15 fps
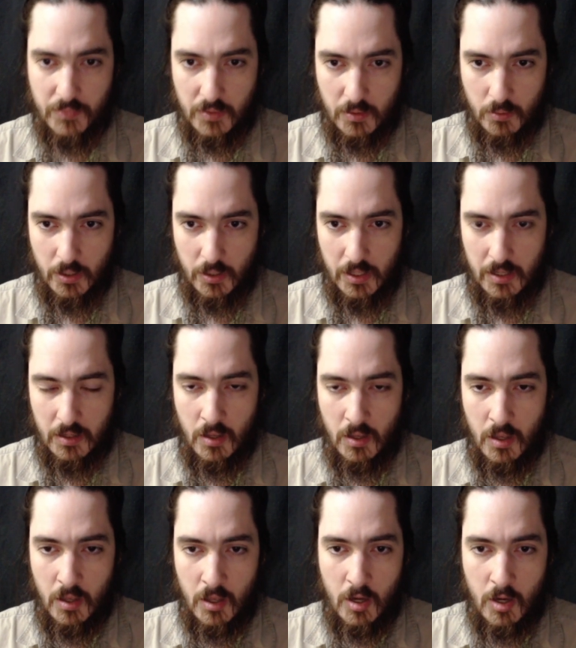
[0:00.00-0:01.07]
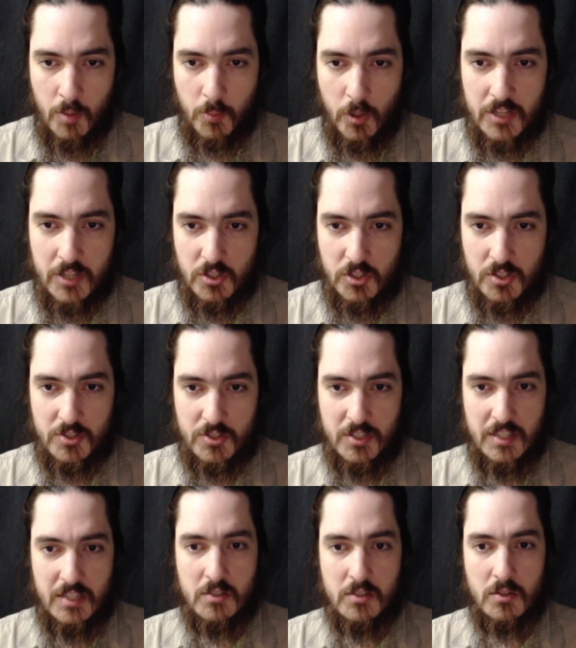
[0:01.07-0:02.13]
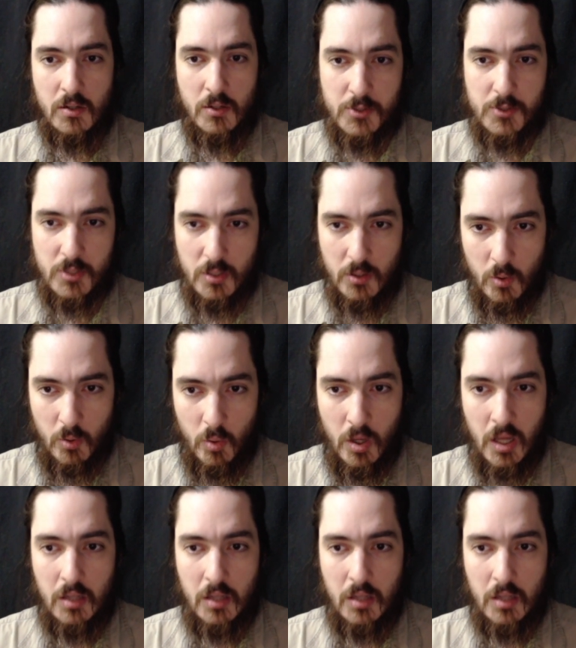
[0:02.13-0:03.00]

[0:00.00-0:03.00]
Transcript: Okay? Prejudices also